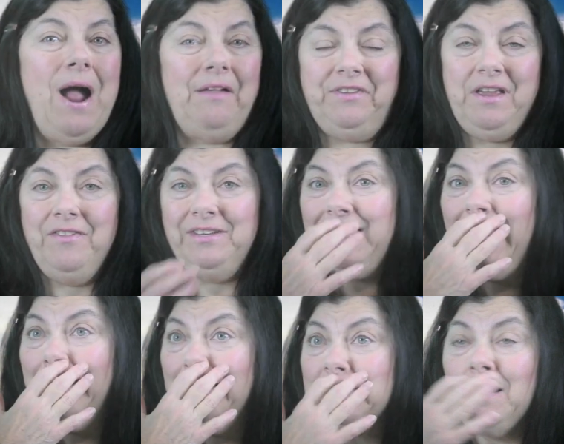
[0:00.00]
out the other
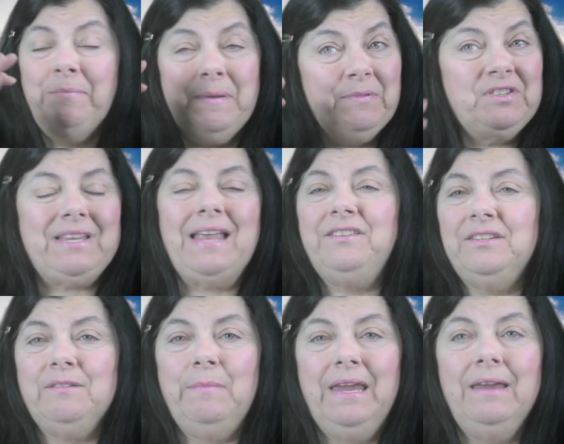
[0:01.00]
day, and some people sent it
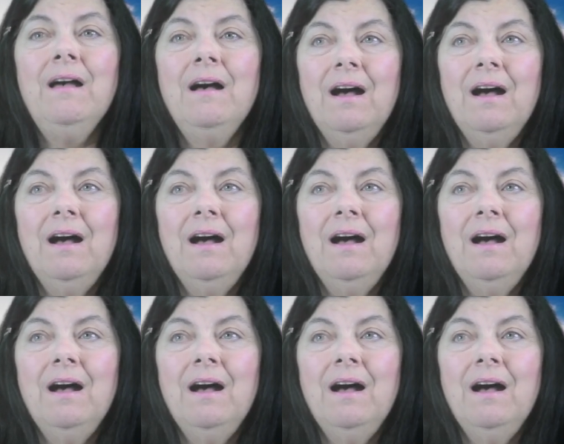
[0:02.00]
to me.